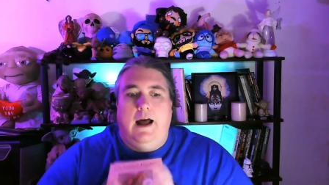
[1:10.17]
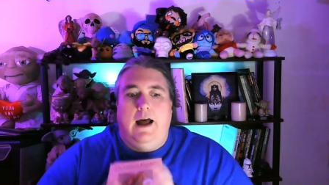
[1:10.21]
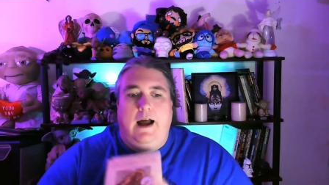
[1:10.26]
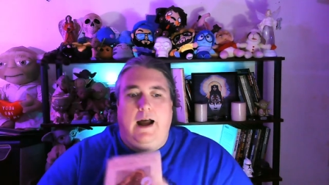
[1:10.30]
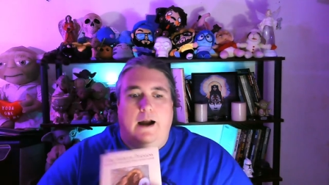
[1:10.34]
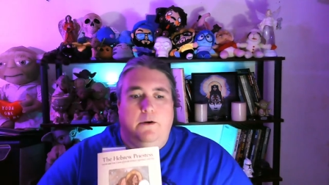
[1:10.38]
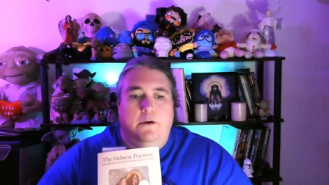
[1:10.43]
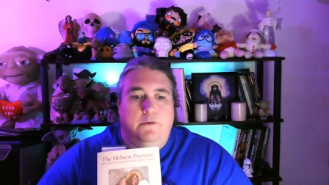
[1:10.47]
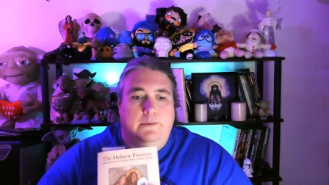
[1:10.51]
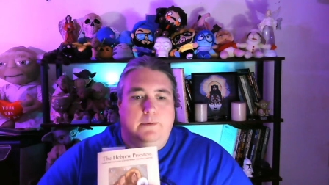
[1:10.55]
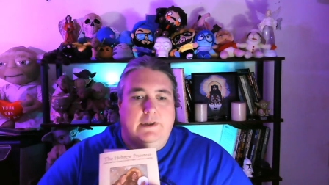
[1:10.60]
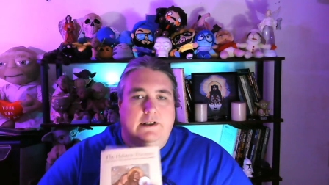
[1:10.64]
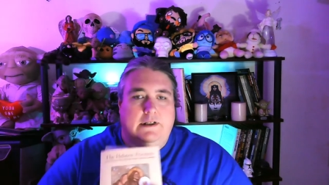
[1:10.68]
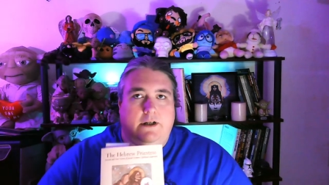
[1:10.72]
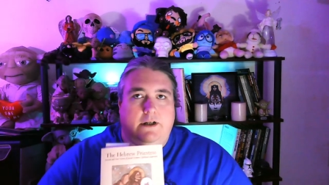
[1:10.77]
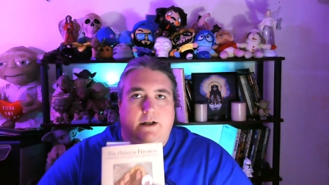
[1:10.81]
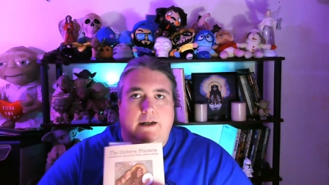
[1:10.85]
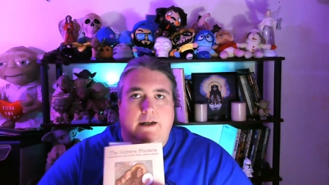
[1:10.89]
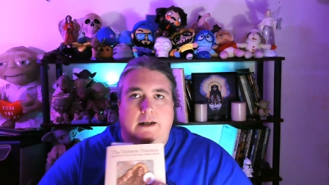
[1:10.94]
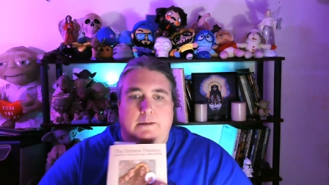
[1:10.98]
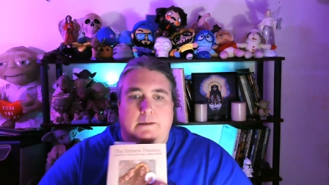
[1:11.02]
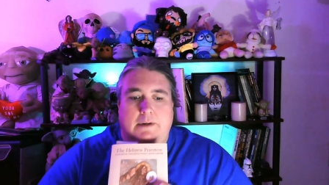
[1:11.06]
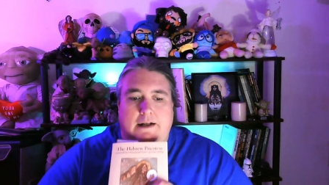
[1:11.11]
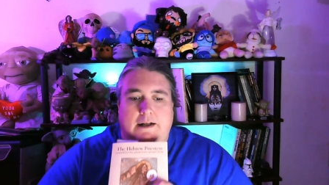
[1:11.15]
I will be
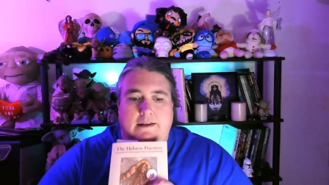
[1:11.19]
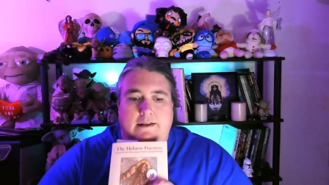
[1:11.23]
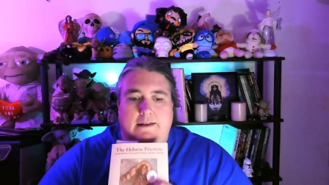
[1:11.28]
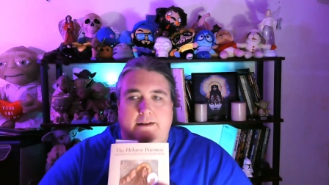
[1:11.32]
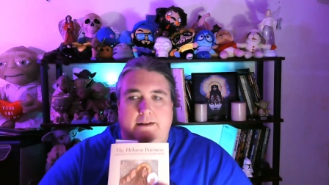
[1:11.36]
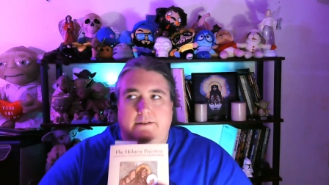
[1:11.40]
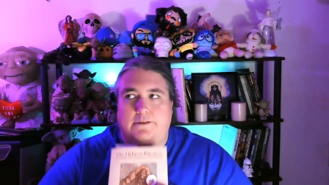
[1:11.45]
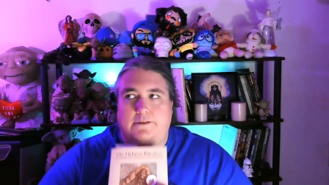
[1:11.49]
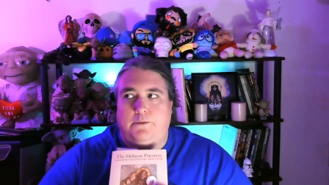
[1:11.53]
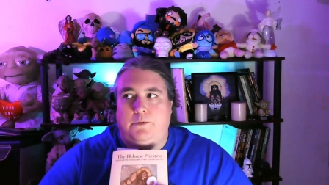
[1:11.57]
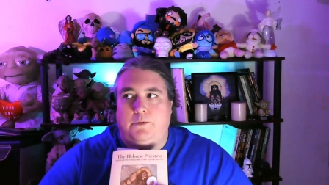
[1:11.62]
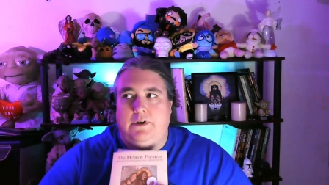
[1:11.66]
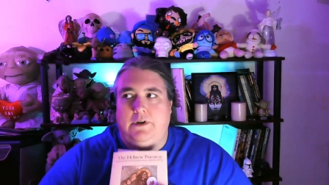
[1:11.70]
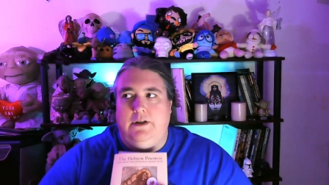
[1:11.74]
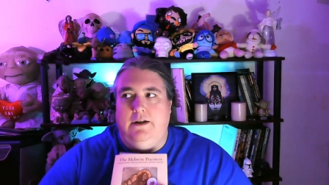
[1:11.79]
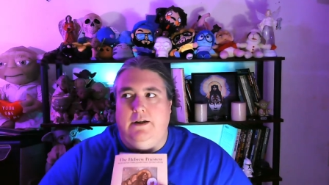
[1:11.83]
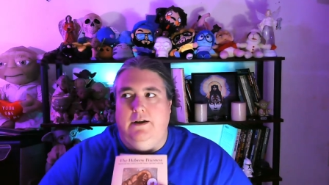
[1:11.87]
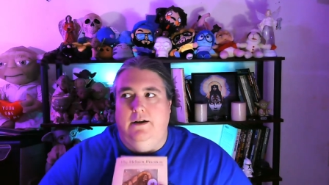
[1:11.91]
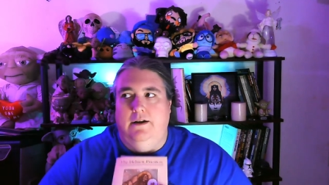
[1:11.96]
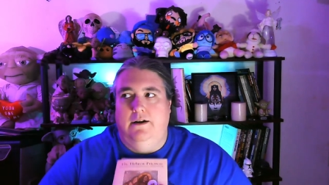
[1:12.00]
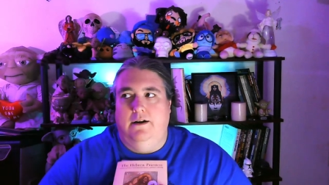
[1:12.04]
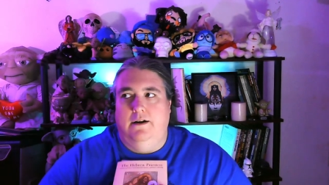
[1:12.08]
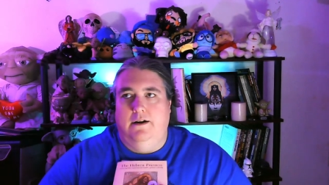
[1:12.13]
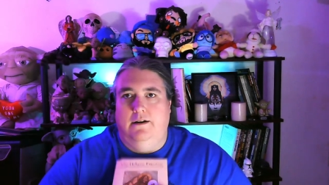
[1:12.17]
talking about this one
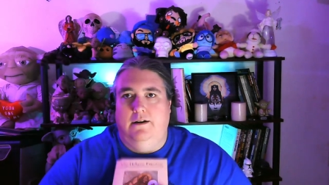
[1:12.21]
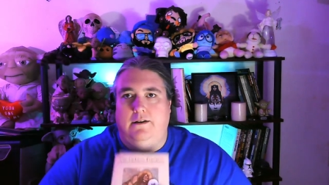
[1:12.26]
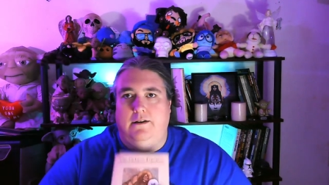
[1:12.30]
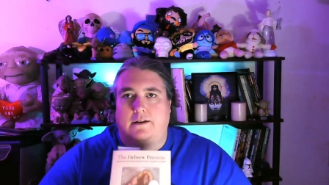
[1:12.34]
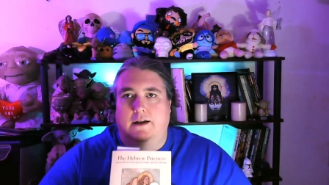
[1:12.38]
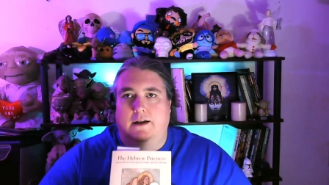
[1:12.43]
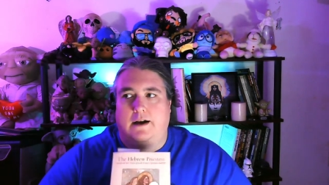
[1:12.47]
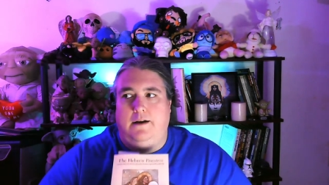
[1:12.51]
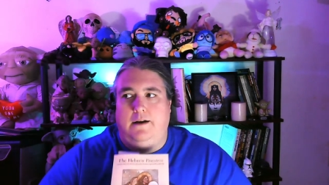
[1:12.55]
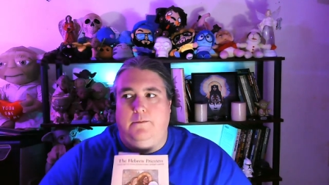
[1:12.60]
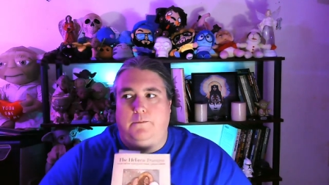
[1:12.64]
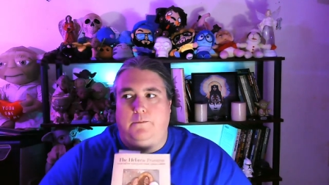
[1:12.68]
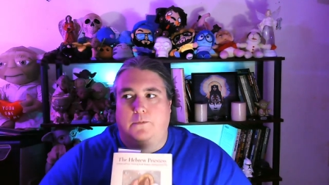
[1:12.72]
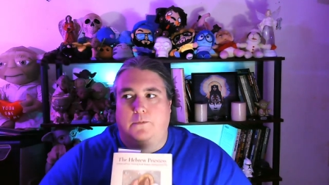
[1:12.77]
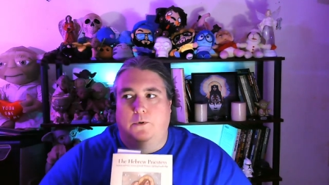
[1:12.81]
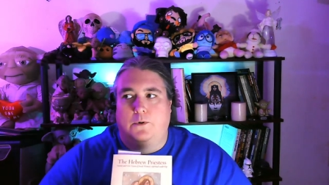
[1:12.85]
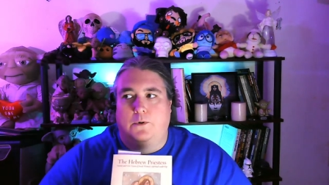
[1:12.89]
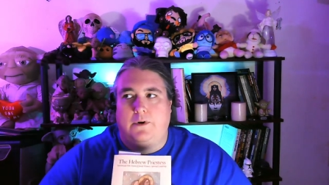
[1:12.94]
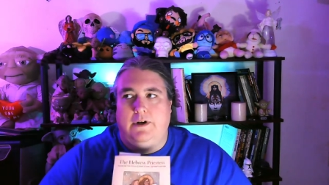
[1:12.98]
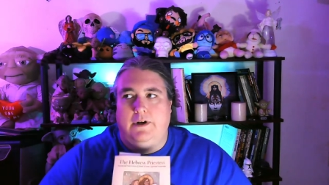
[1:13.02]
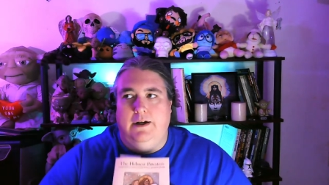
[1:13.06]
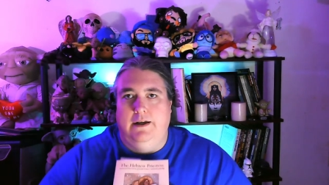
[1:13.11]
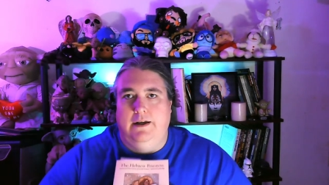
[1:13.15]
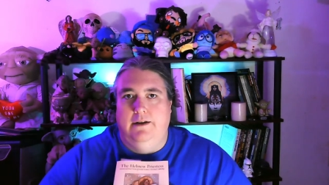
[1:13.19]
a lot
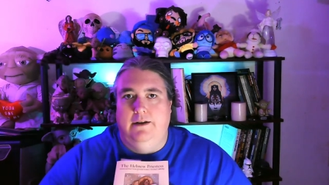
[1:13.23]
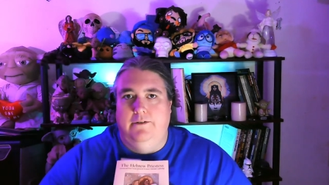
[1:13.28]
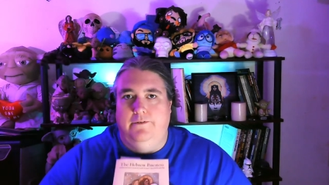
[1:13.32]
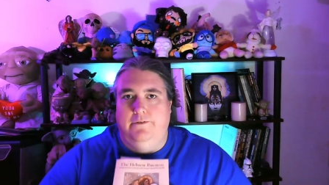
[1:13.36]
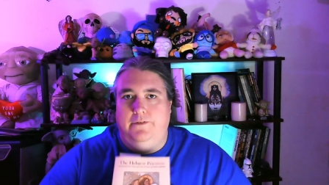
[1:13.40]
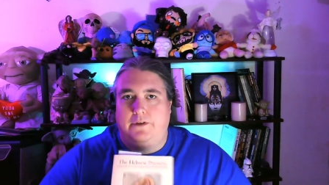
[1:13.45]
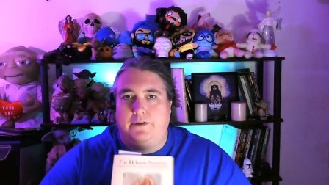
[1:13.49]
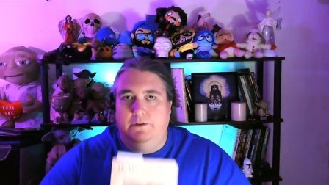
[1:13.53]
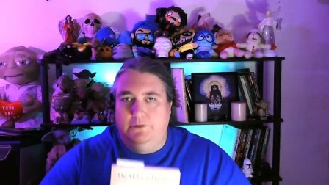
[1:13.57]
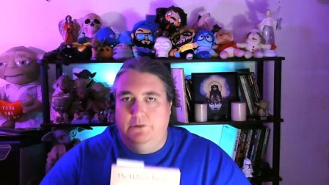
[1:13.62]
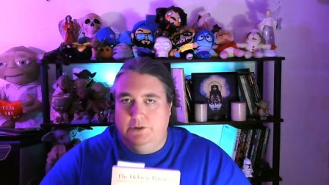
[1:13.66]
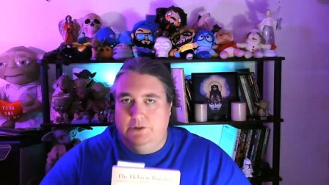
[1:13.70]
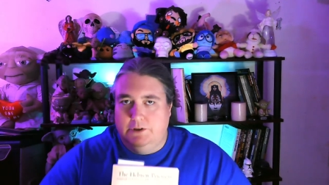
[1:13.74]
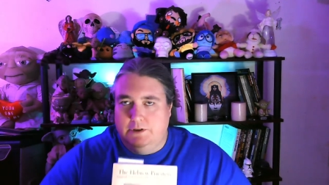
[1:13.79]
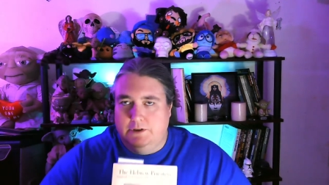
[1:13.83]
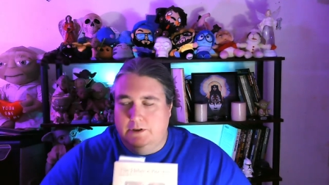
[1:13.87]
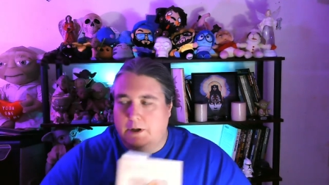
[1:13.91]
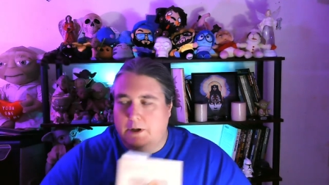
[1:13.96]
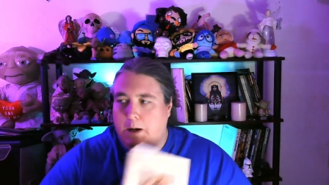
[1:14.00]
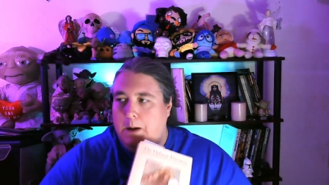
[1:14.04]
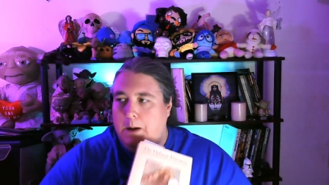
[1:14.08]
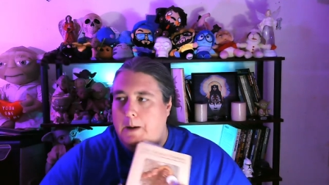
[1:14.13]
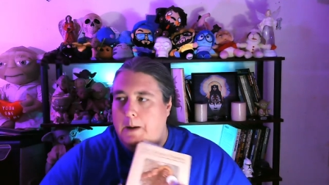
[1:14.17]
more in future,